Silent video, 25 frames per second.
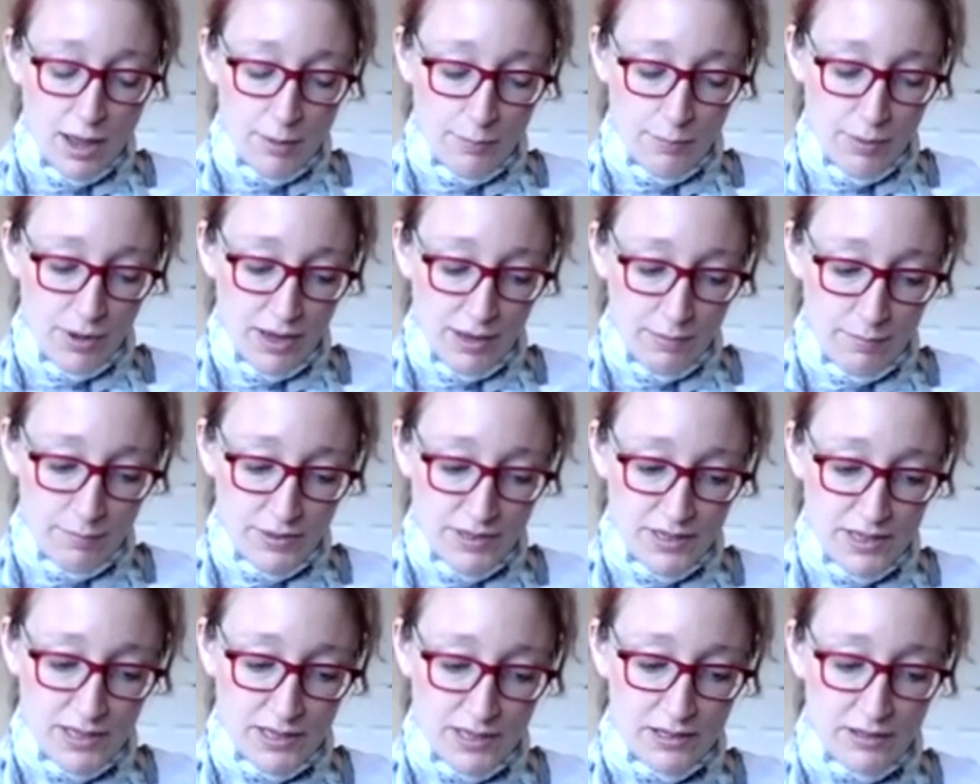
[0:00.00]
but in
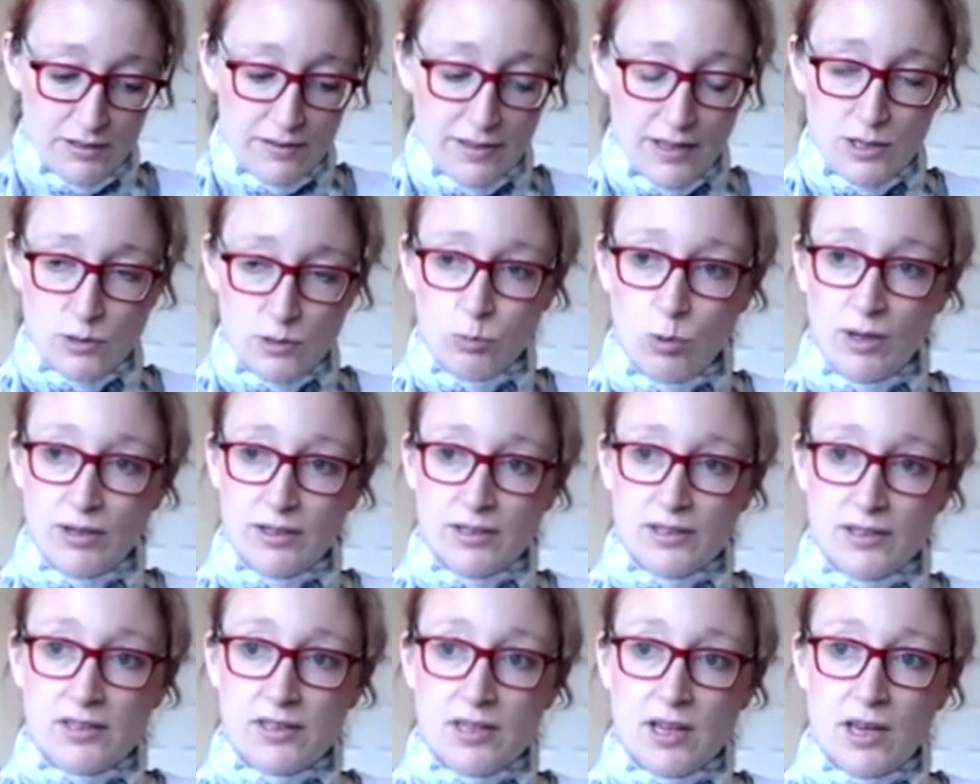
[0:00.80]
particular, there's one
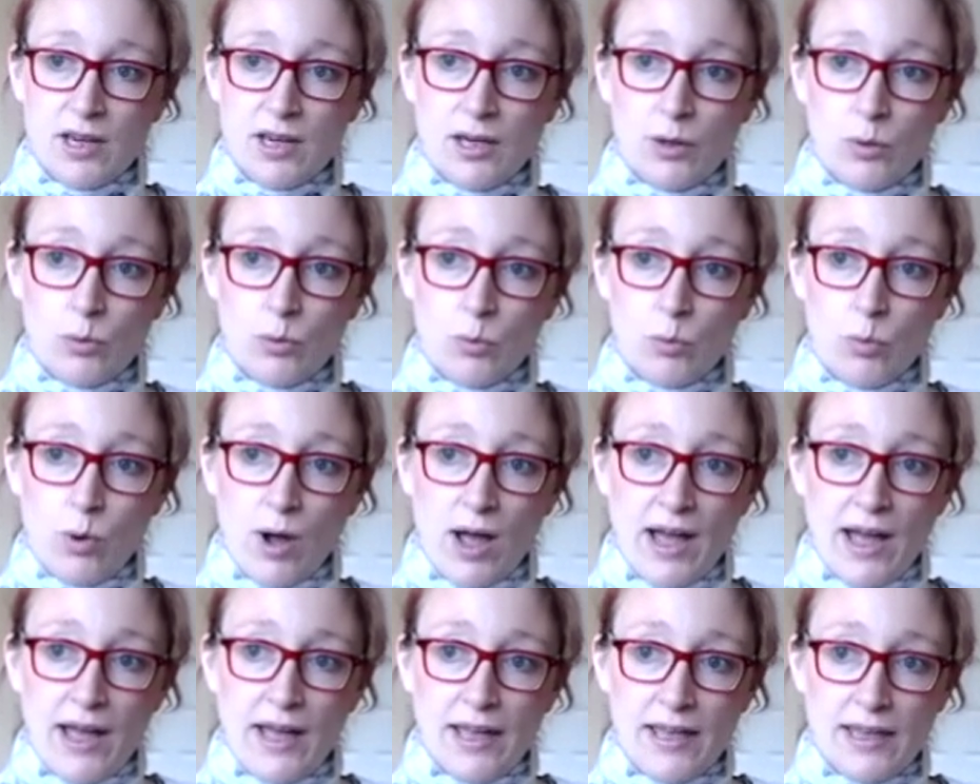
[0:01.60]
scene
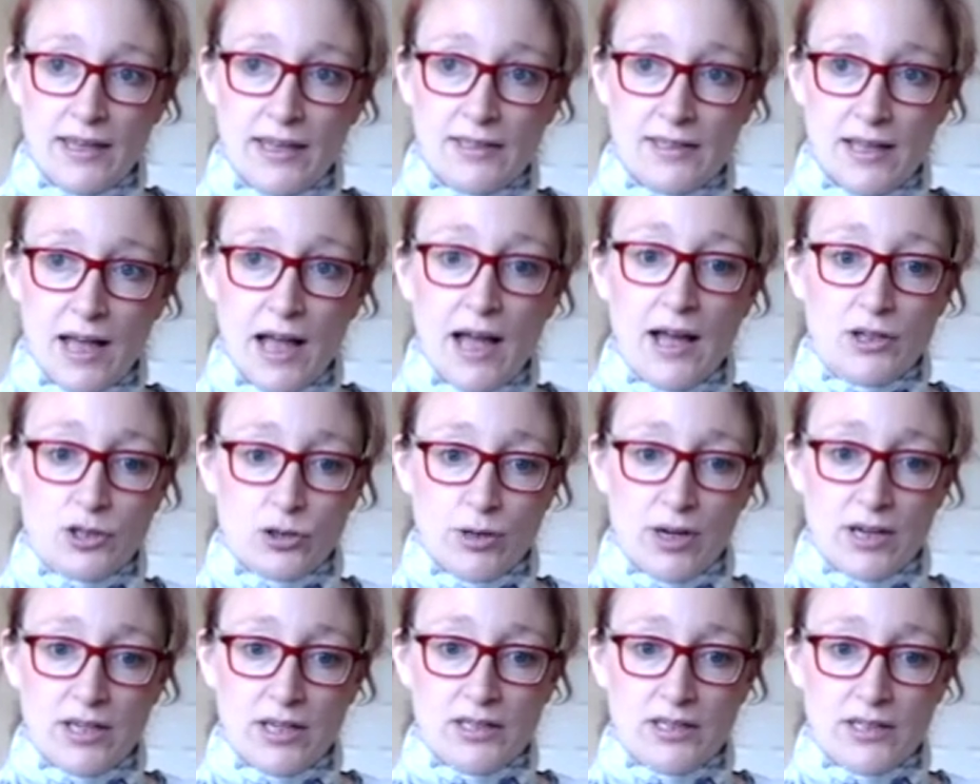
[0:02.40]
where he's at a
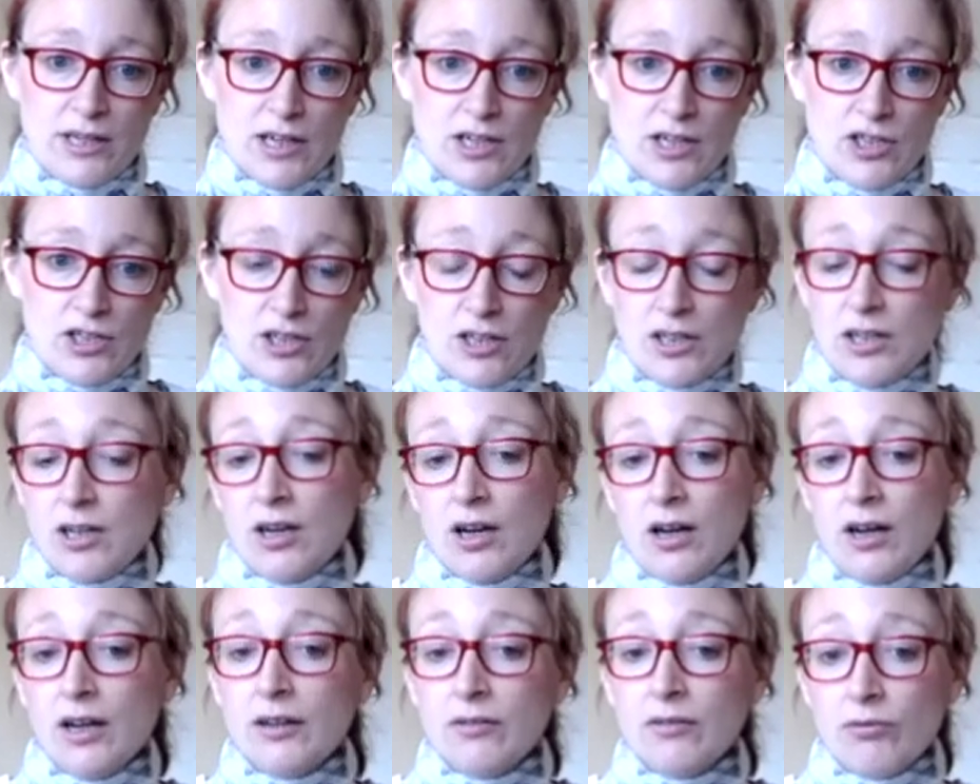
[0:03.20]
train station, and
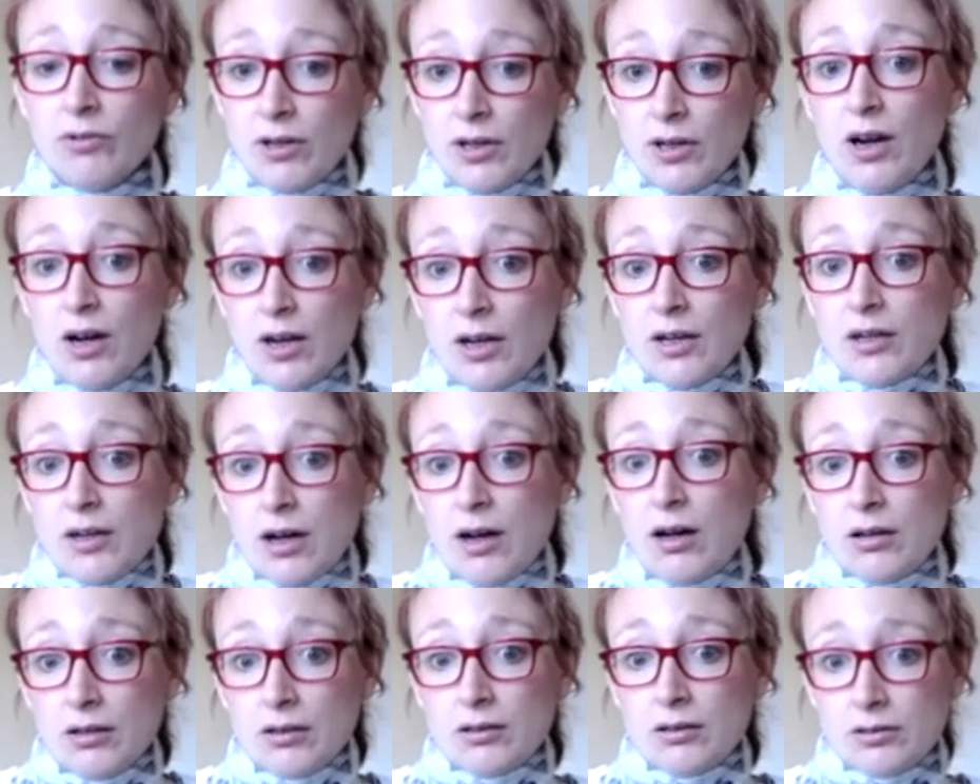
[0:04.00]
I re- I
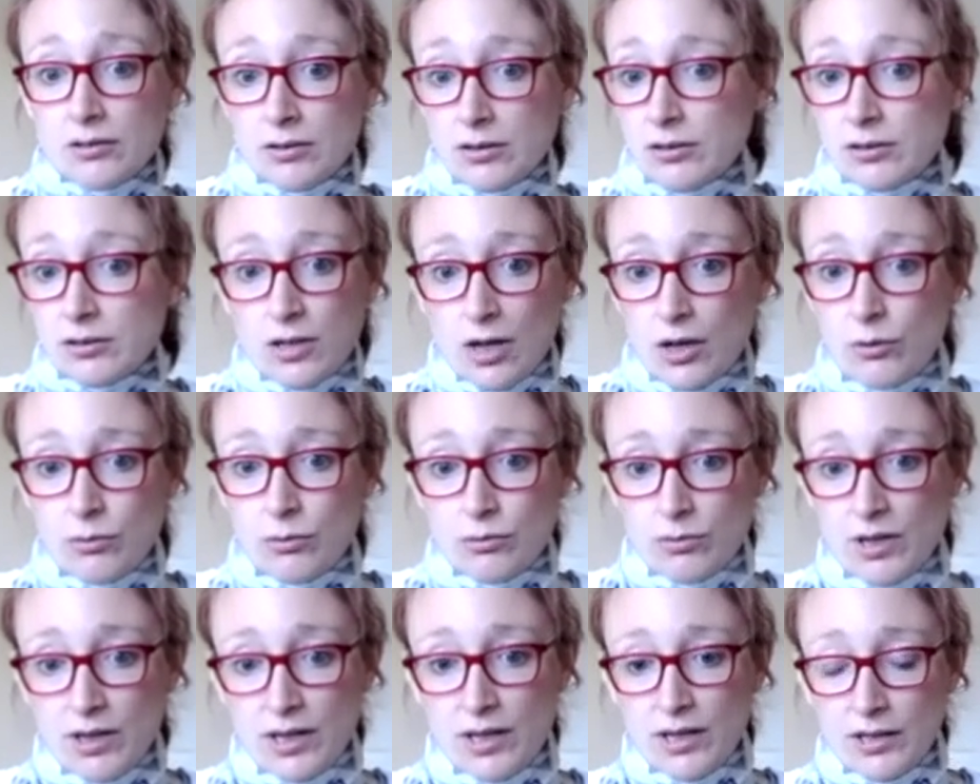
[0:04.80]
can't yeah. go
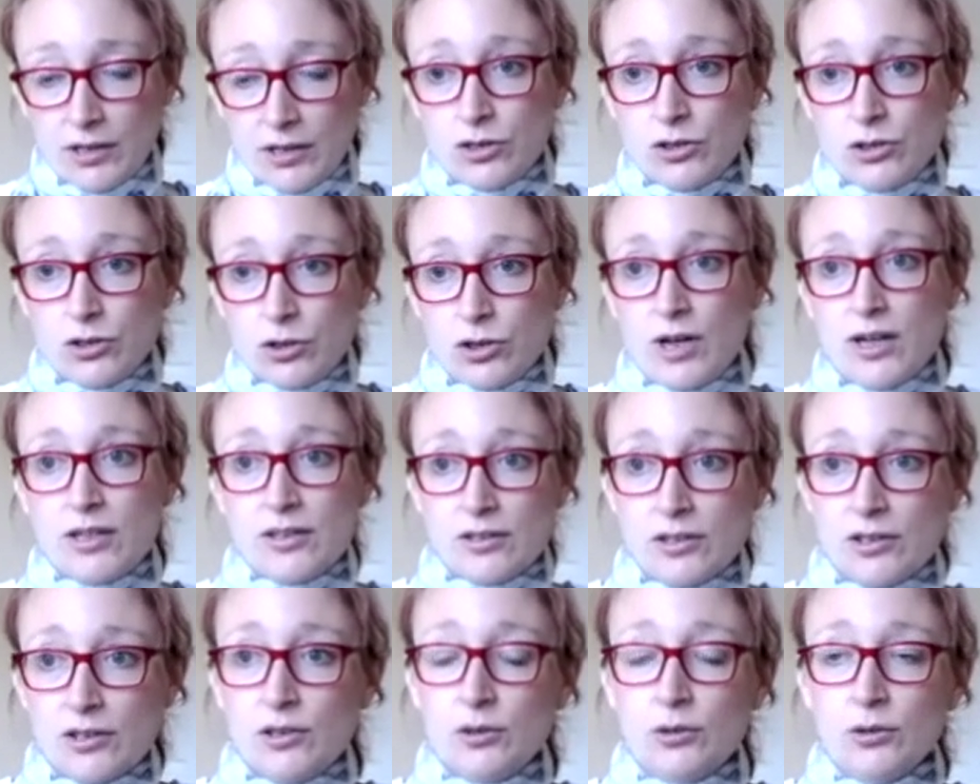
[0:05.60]
near trains
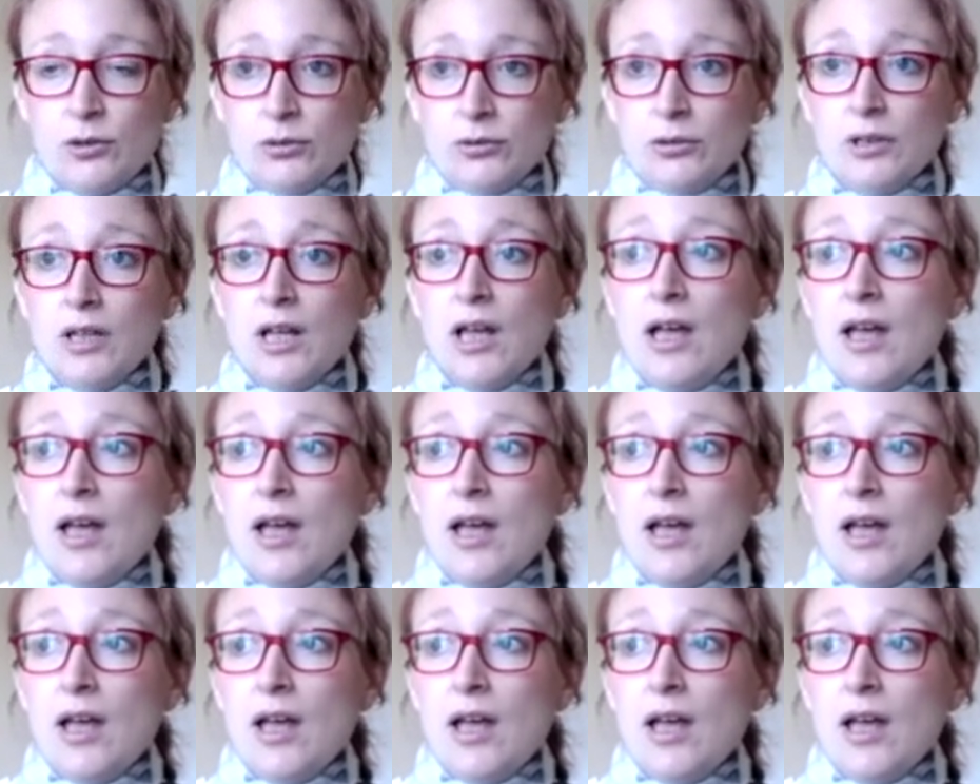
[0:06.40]
at all.